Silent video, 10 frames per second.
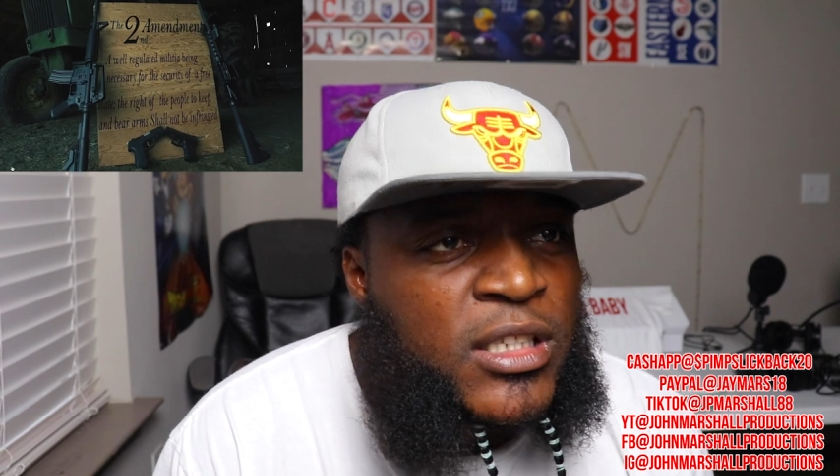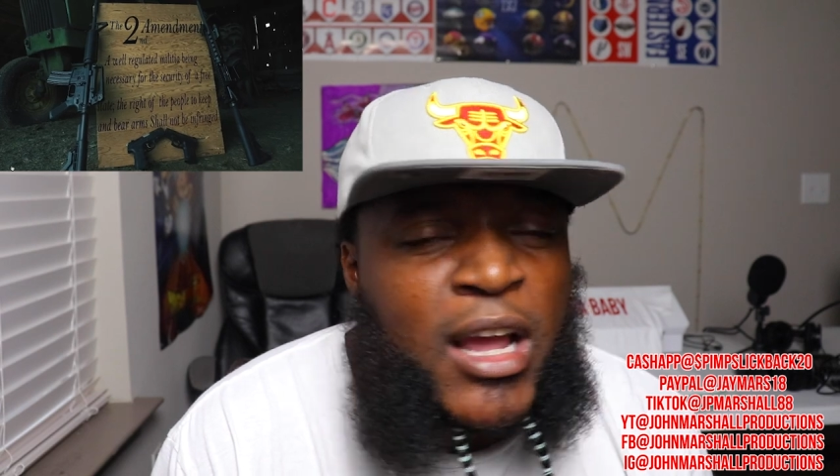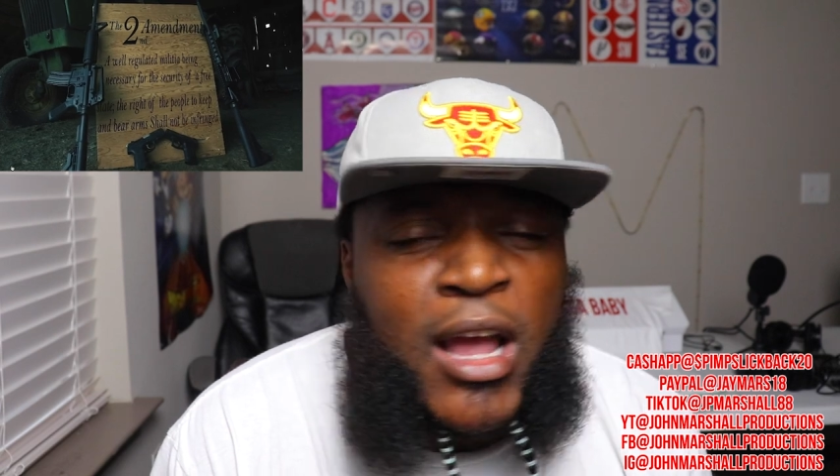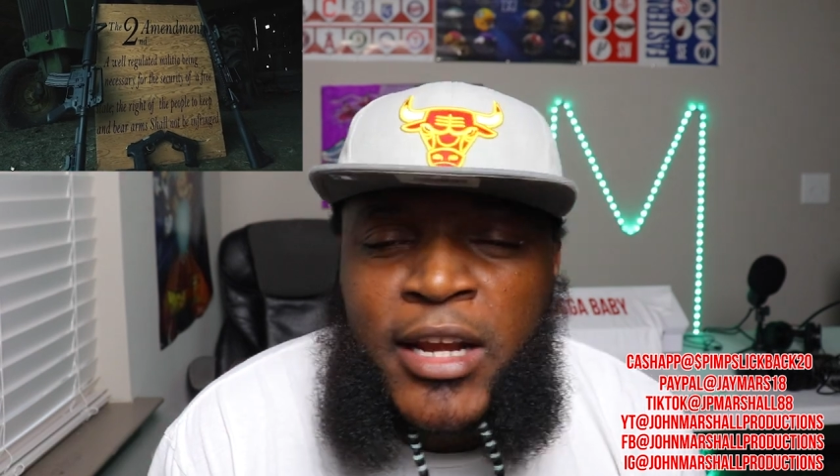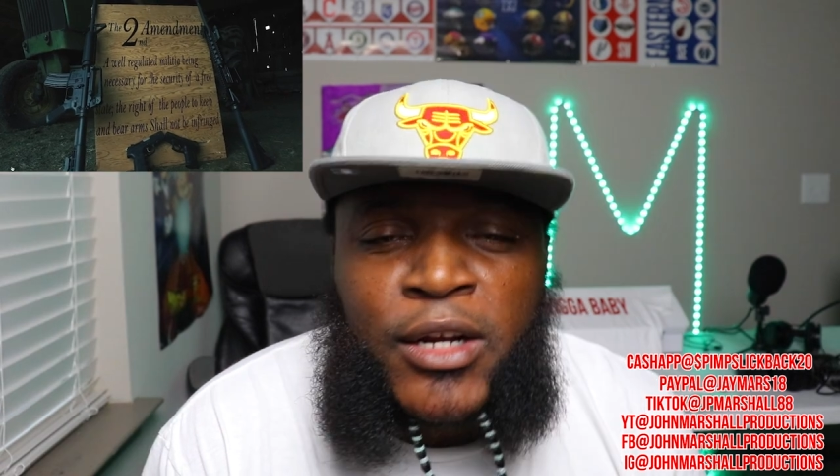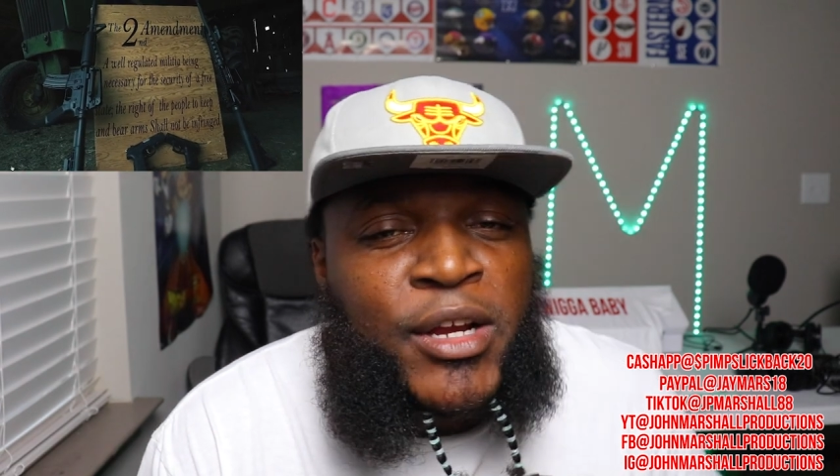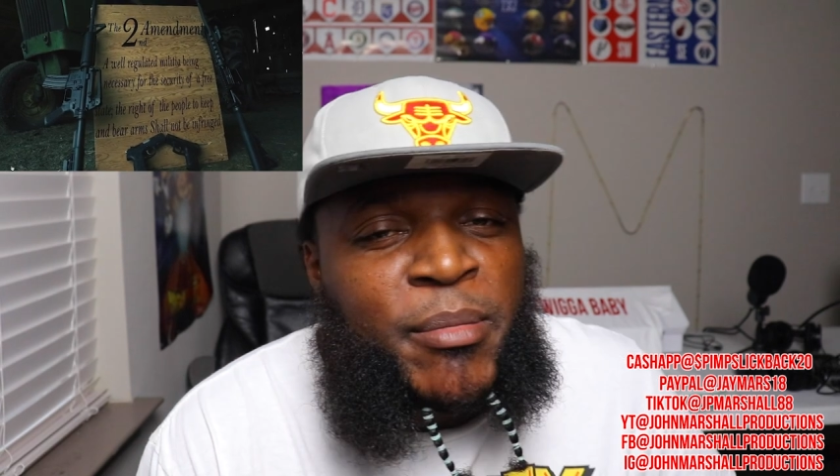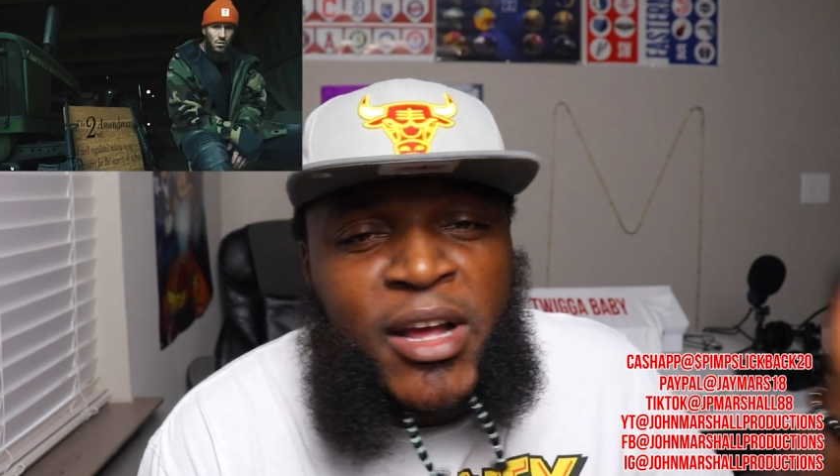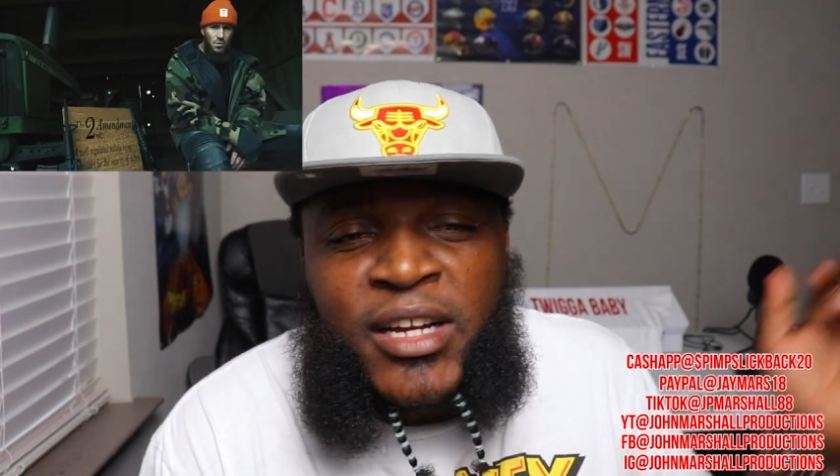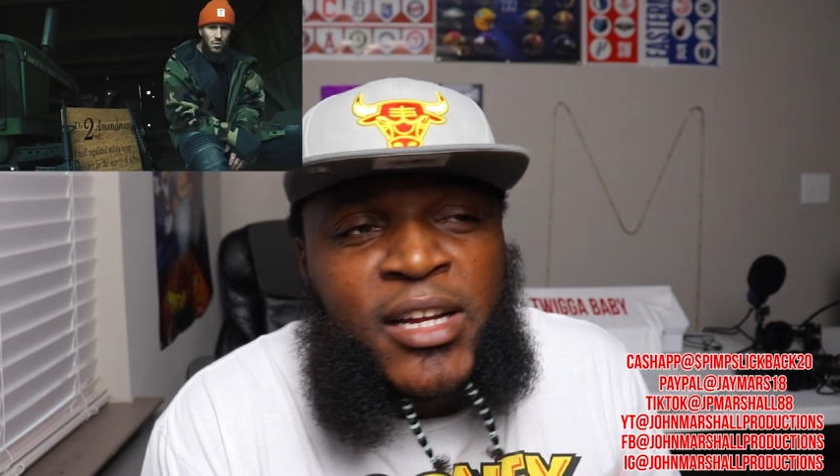I didn't even
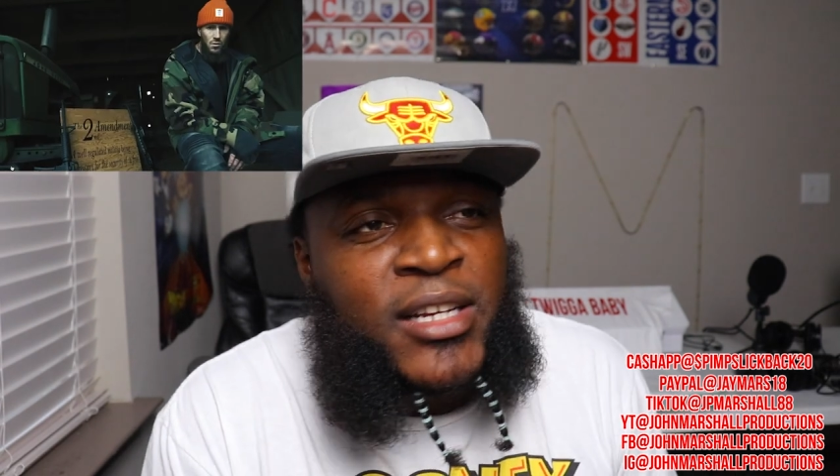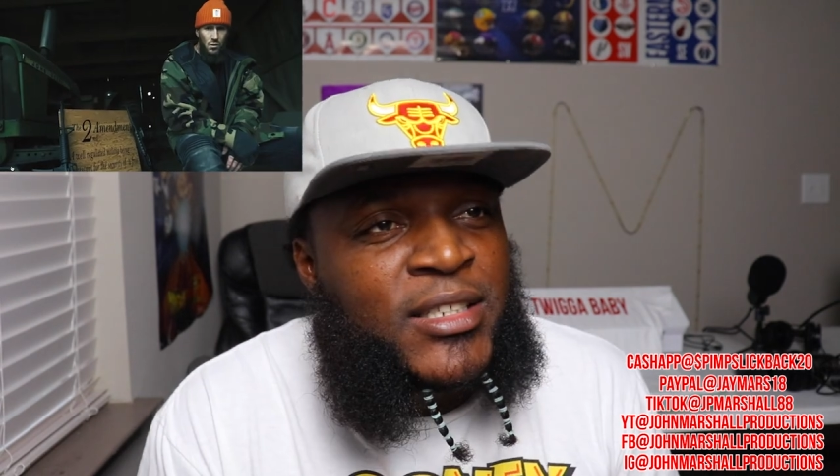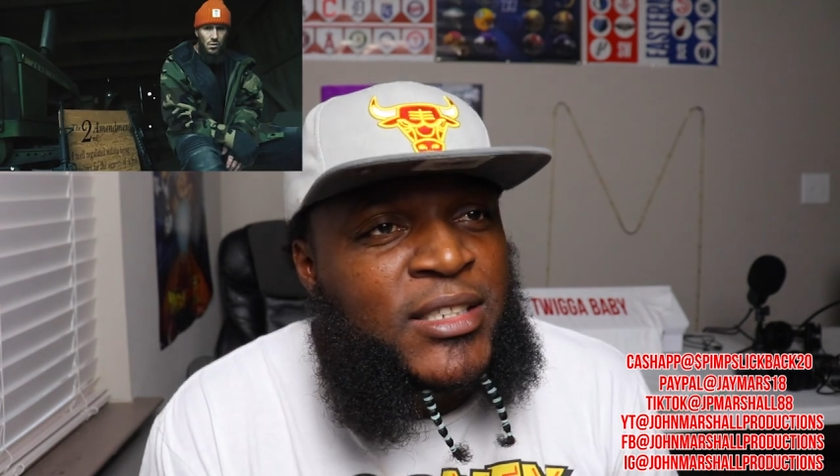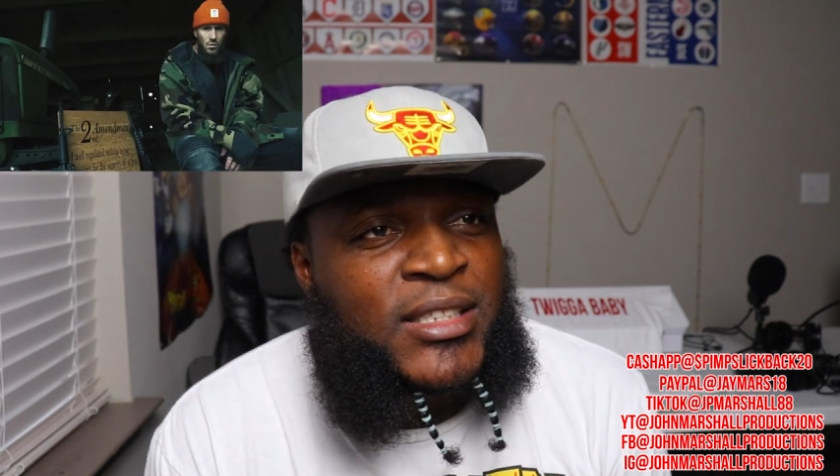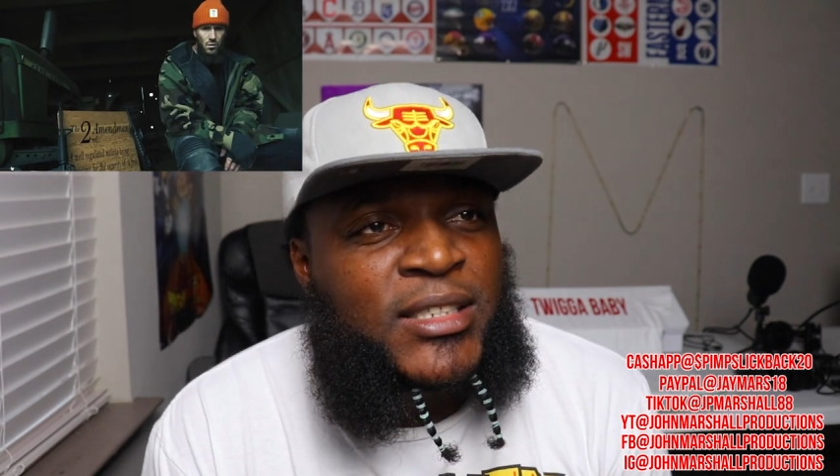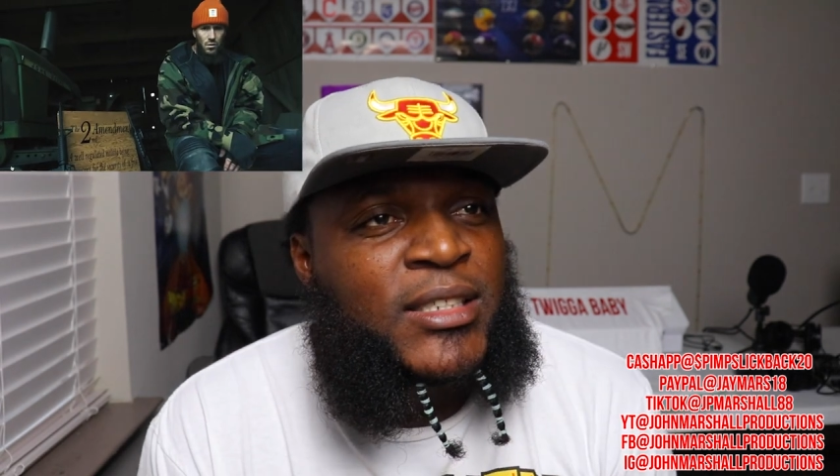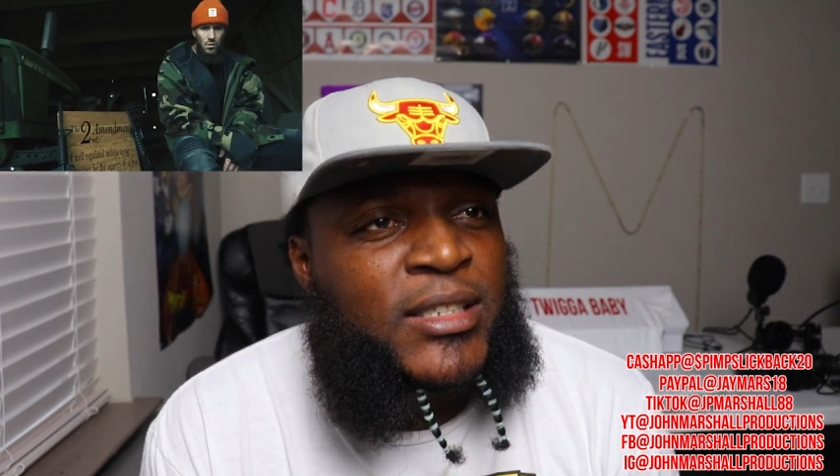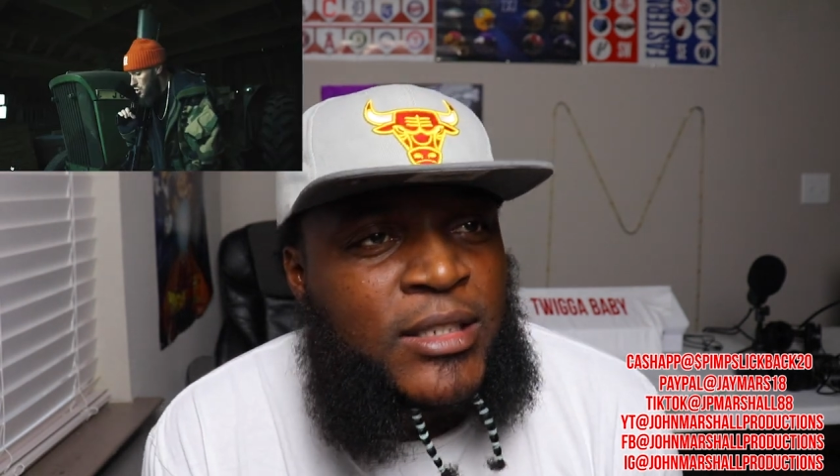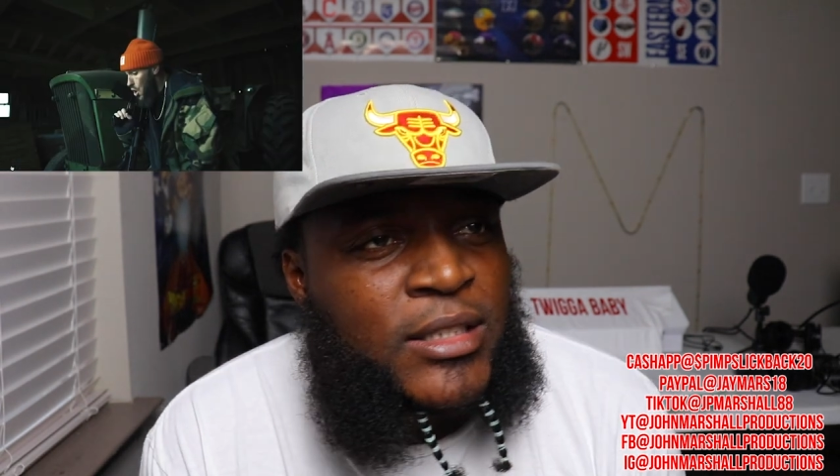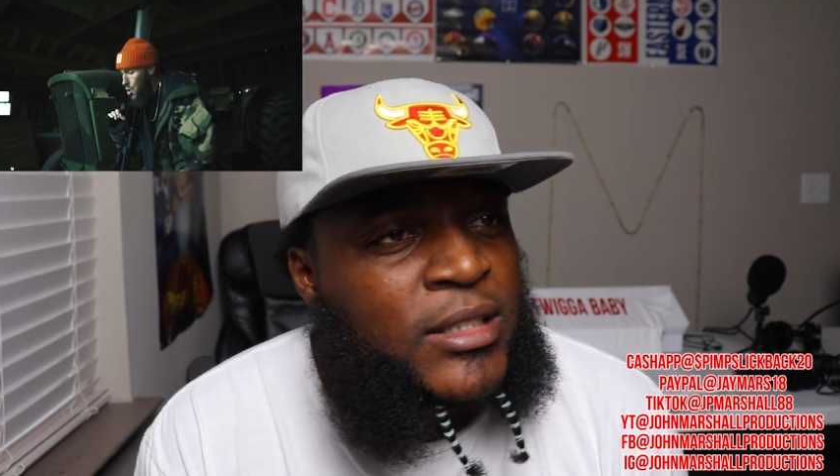get my gun.
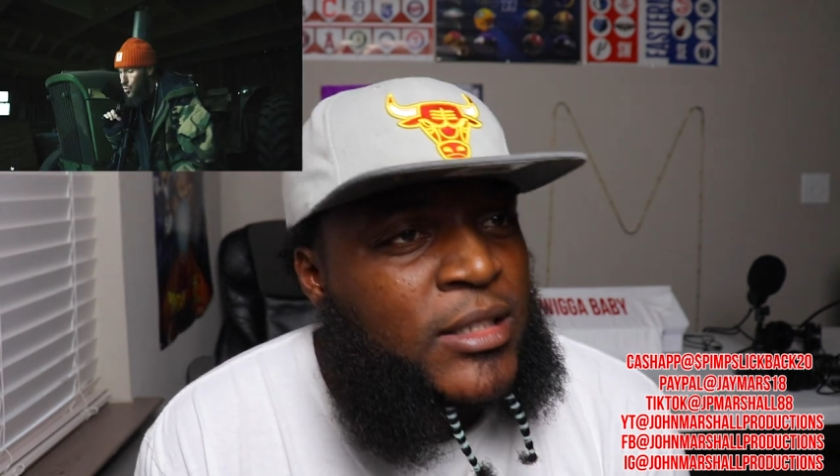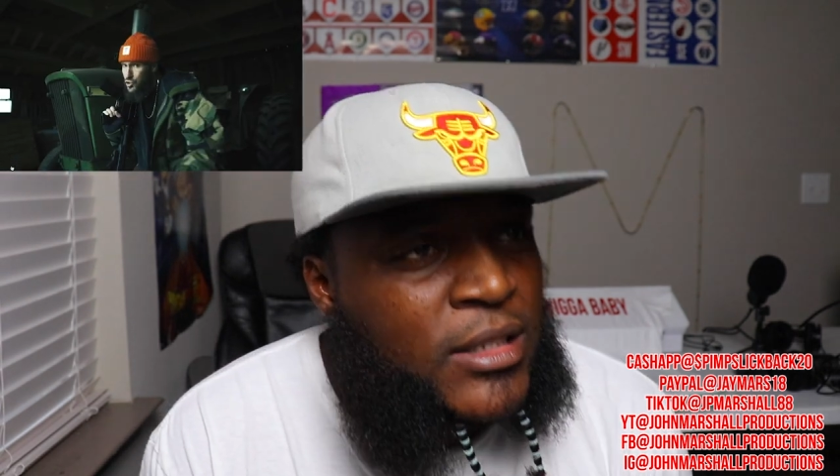So